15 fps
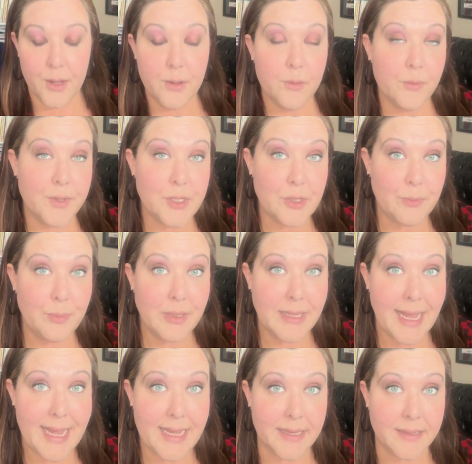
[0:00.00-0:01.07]
When you
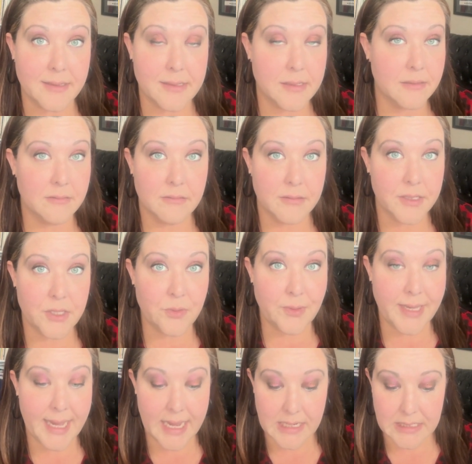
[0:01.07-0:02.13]
play it, you
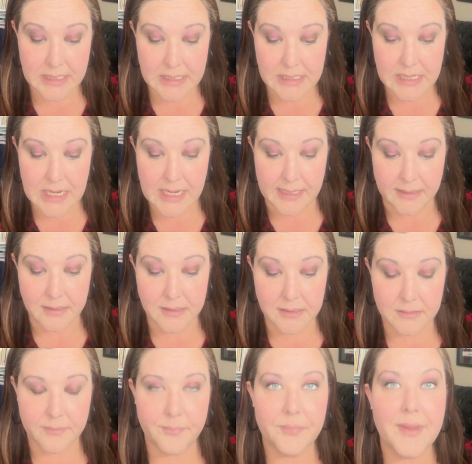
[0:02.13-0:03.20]
can't see it,
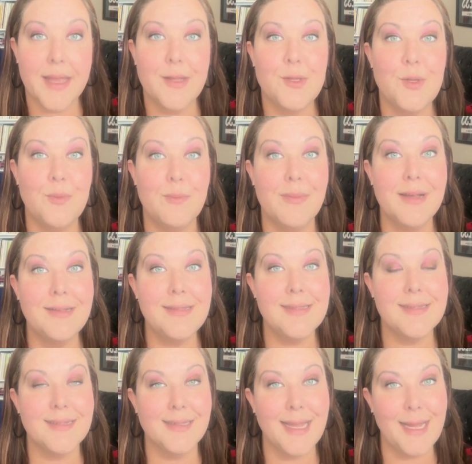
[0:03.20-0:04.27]
and you
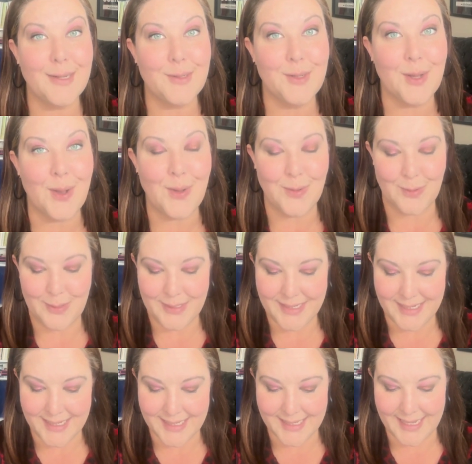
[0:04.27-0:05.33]
must let go
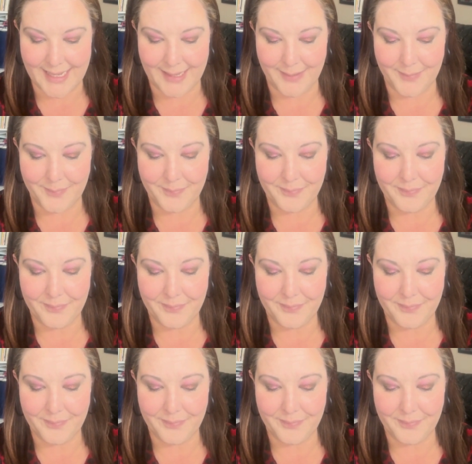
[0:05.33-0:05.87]
to sing.